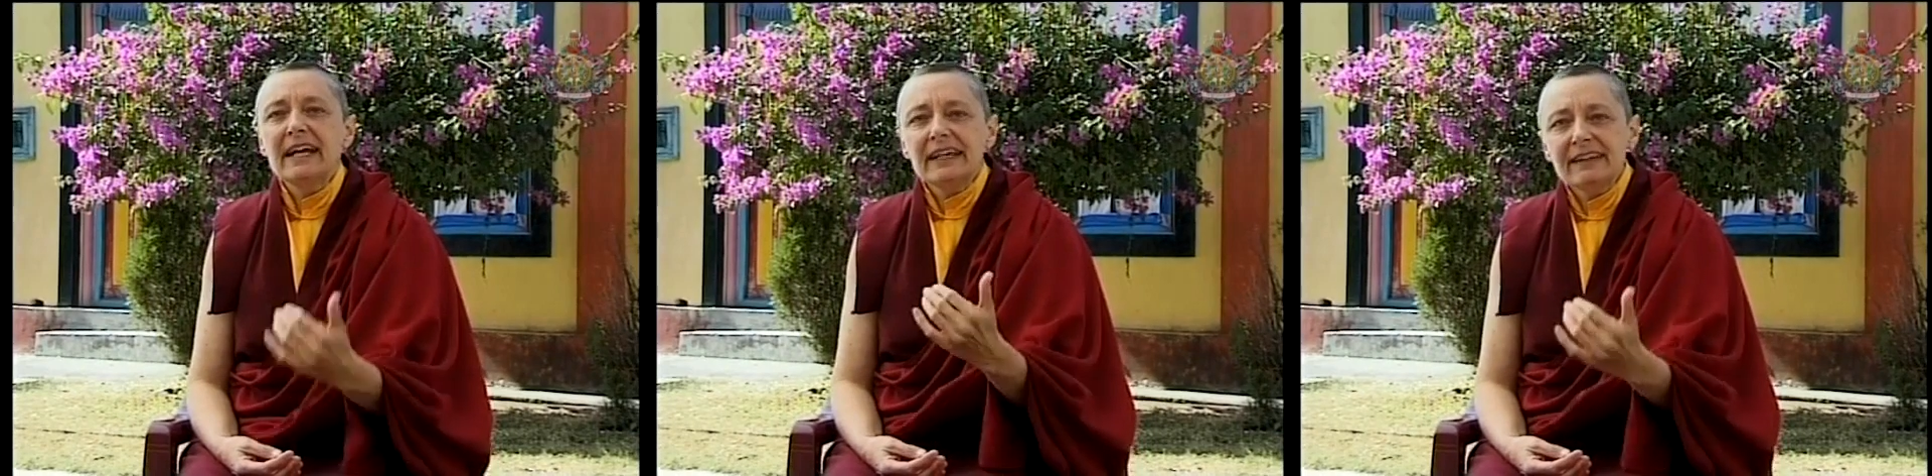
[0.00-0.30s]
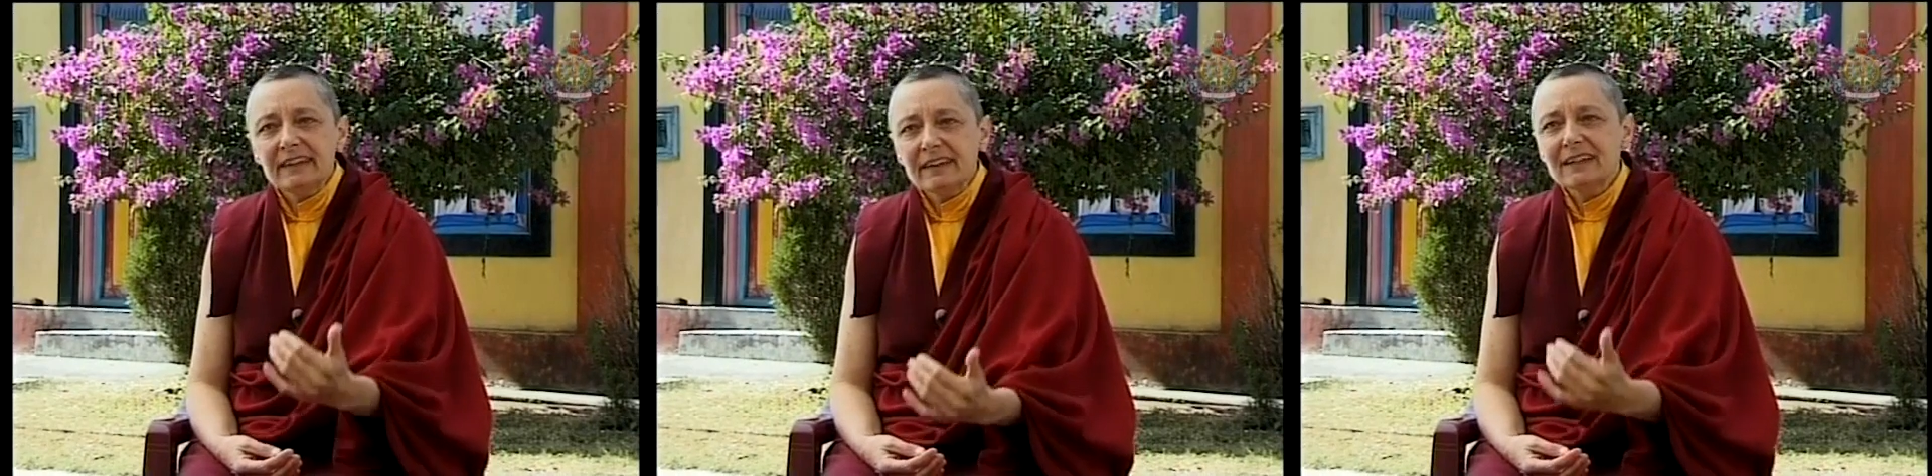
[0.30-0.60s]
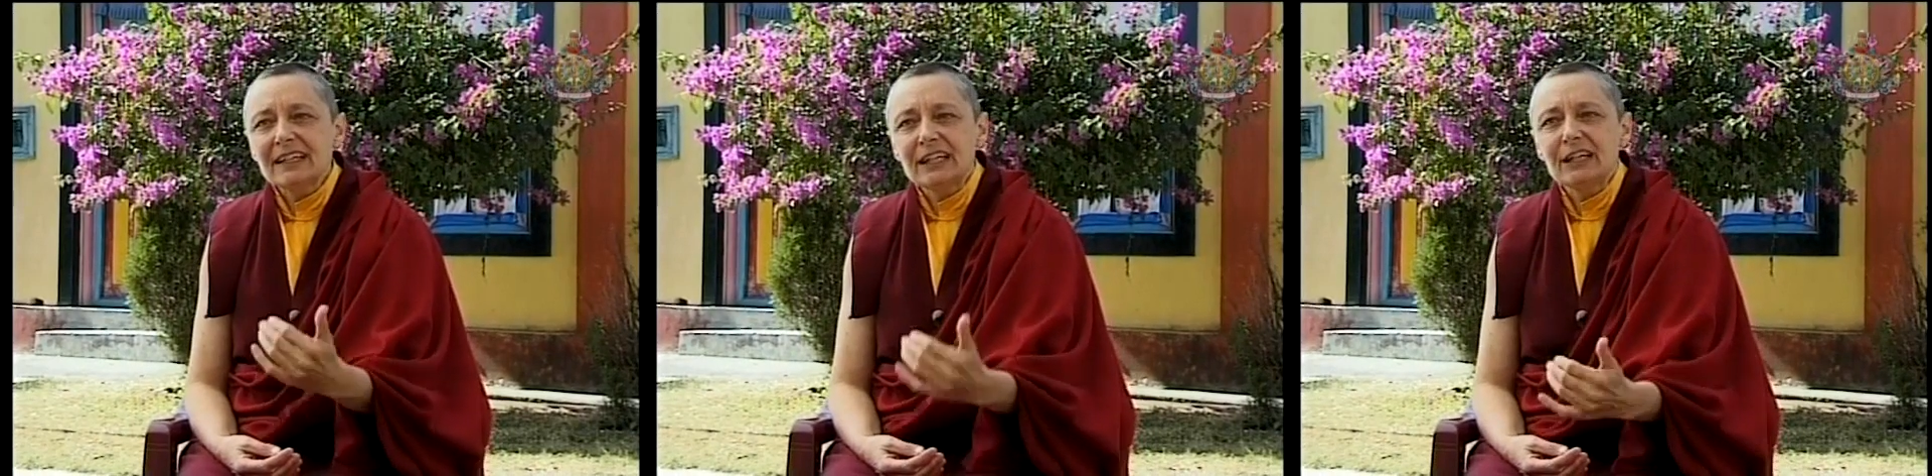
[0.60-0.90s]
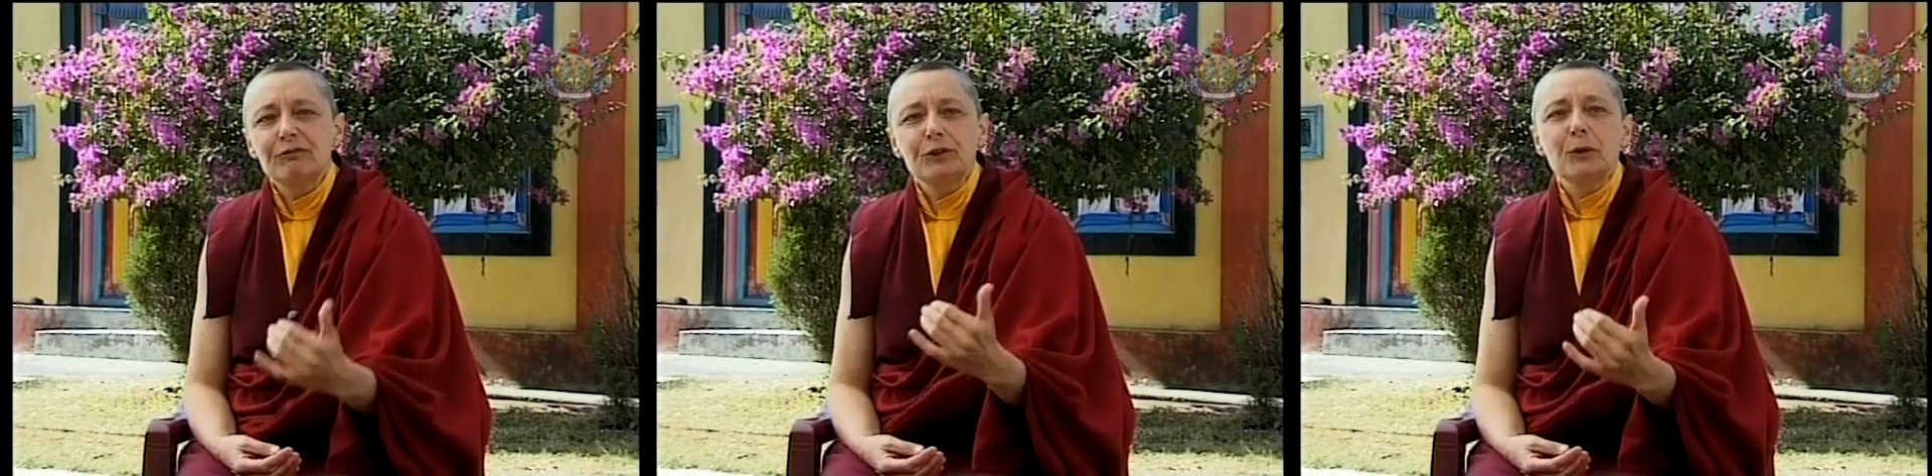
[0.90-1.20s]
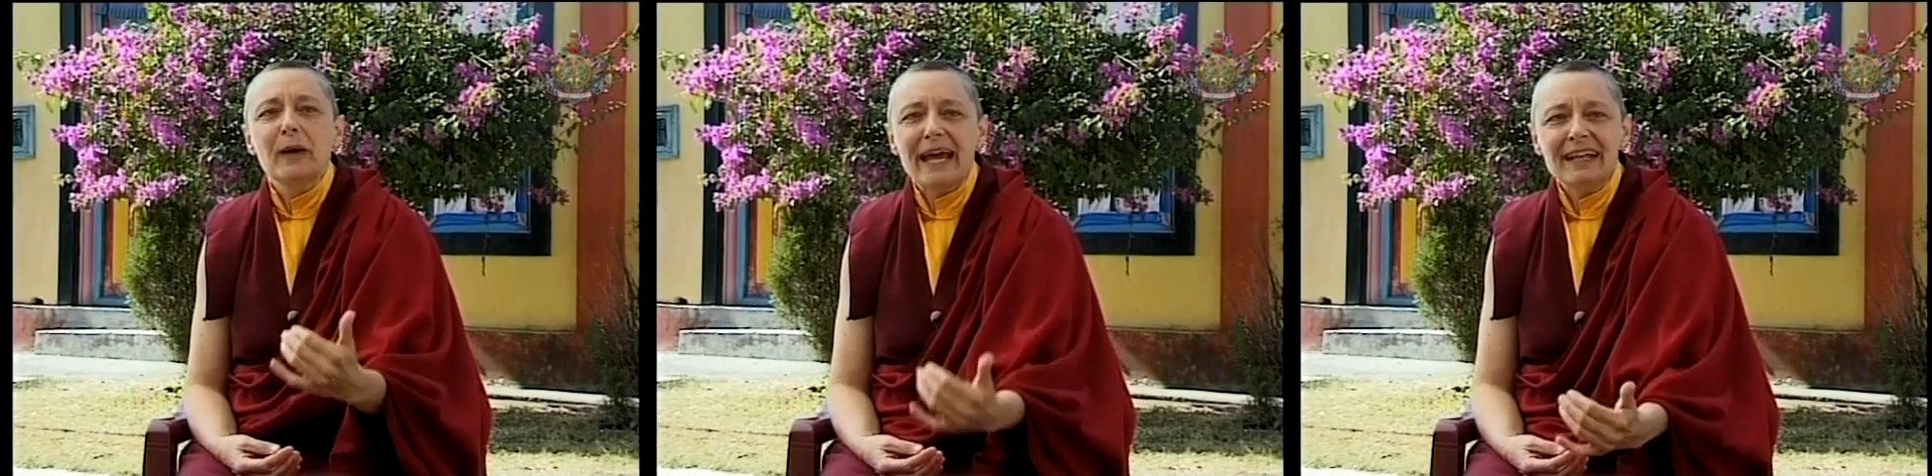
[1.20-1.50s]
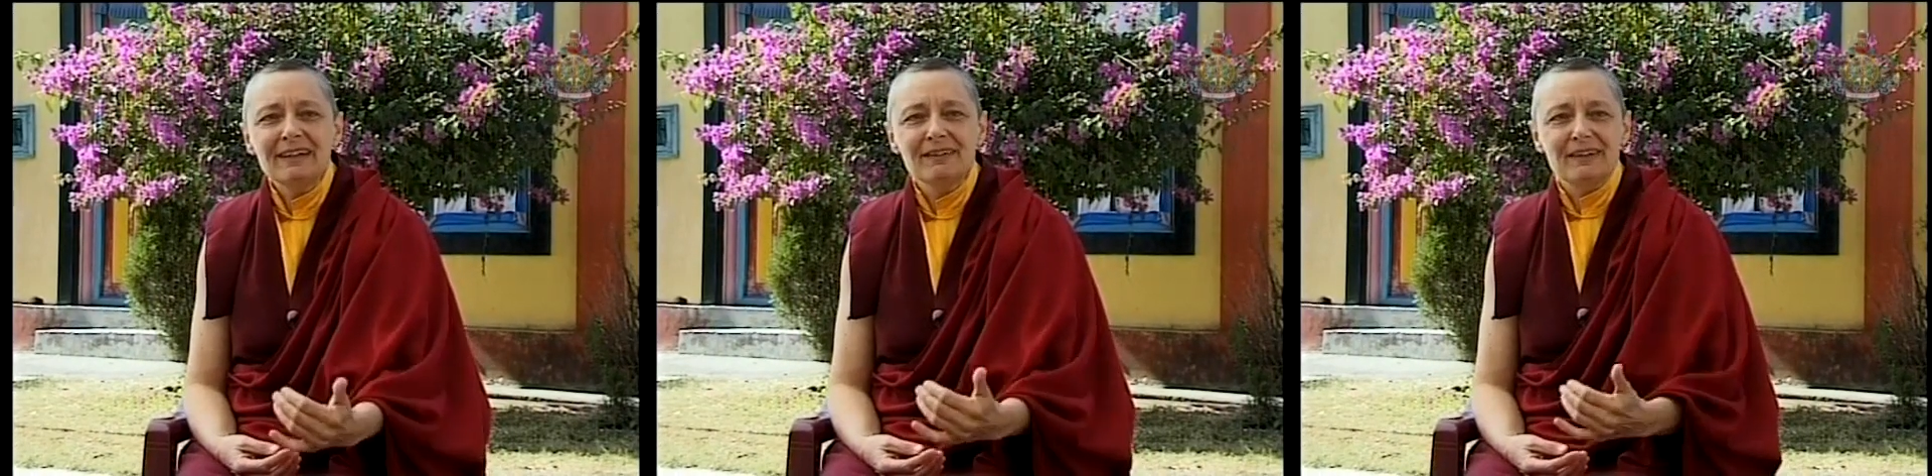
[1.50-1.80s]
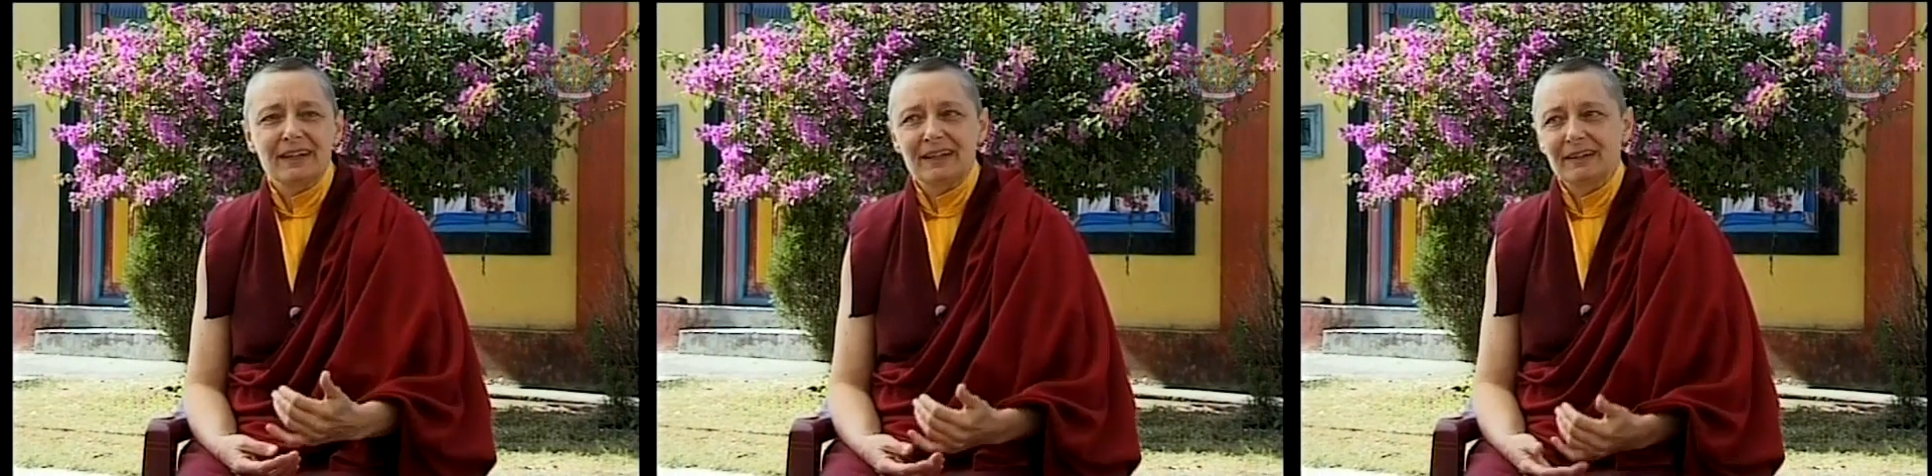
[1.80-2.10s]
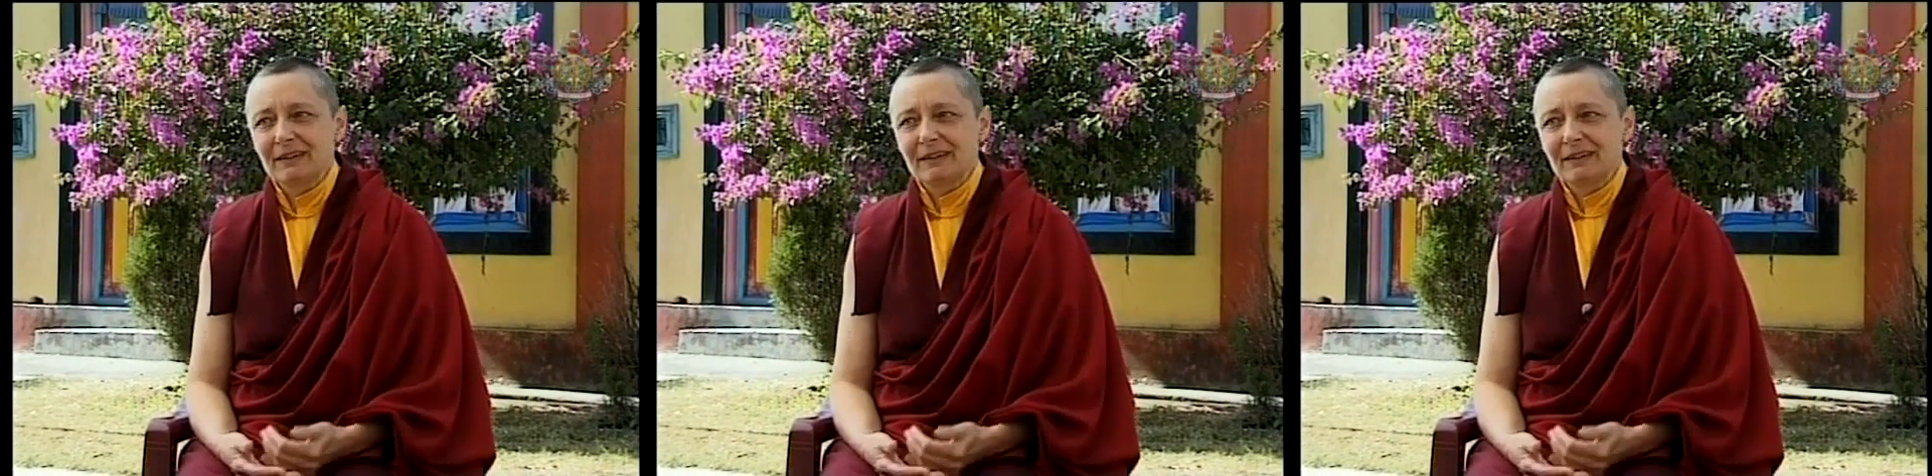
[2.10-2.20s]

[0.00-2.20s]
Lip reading: He doesn't give you anything.